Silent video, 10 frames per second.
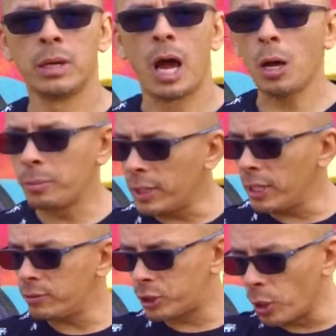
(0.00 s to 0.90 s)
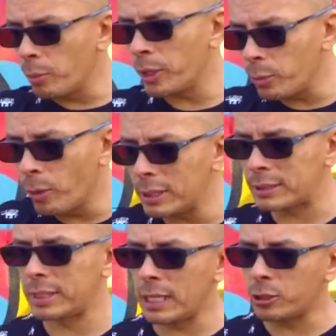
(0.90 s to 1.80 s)
I believe somebody once
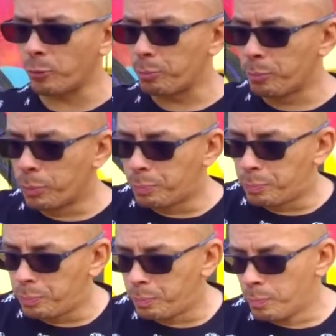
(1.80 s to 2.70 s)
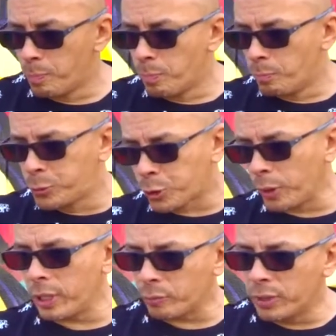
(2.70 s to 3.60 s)
said the
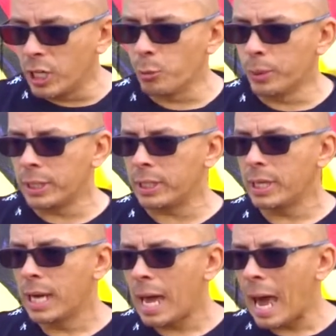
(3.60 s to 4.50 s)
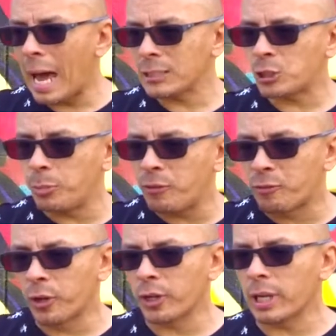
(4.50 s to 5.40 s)
tree of liberty has to be
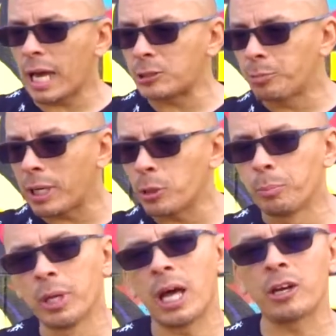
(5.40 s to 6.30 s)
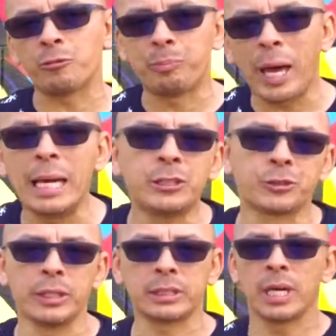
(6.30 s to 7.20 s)
fertilized by the blood of
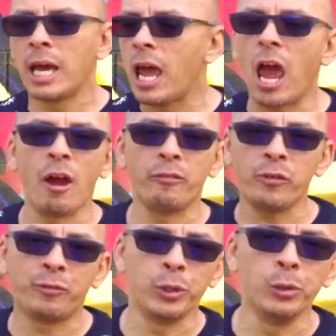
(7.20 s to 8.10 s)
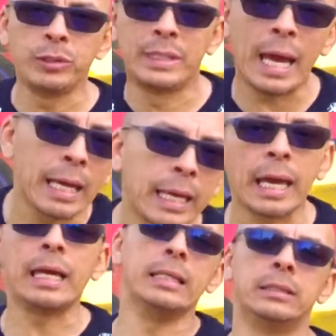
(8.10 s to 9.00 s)
patriots every few
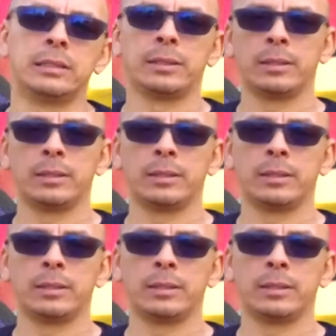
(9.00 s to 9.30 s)
decades.